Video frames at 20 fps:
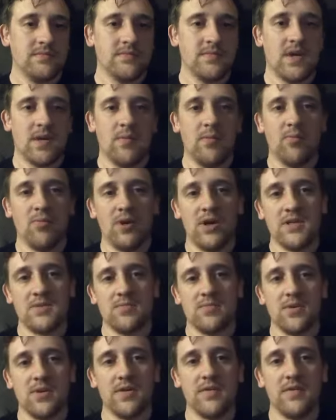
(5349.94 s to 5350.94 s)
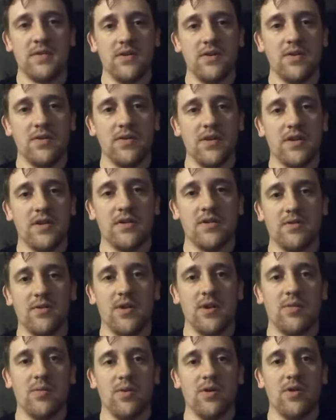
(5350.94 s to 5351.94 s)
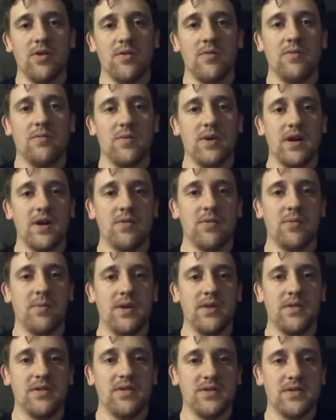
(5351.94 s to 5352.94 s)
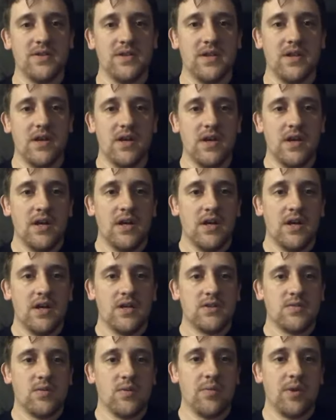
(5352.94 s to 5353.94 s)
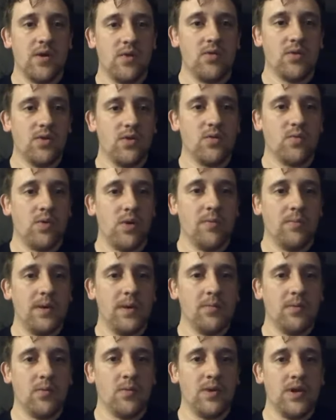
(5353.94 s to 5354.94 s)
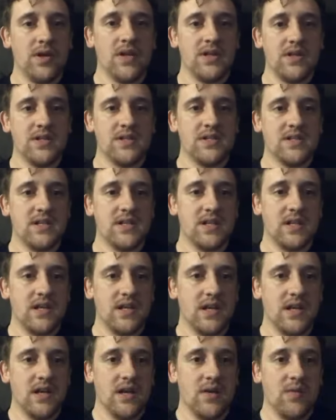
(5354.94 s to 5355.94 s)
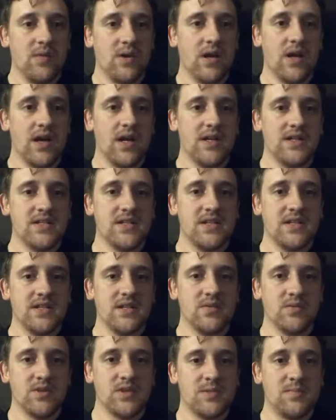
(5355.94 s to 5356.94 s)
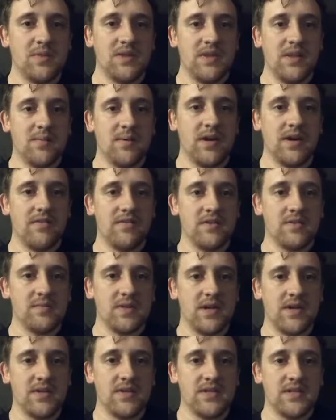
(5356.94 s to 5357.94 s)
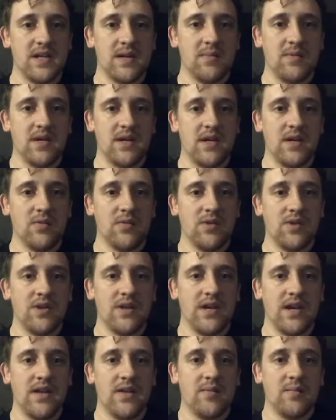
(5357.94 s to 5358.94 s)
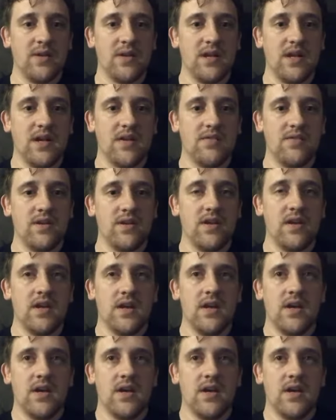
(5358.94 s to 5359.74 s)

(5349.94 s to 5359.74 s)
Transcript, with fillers: I'm impressed, Brooke. You knew the Greek word behind repentance. So what about lukewarm people? When does when God says he will spit them out of his mouth, does that mean he will deny them into heaven?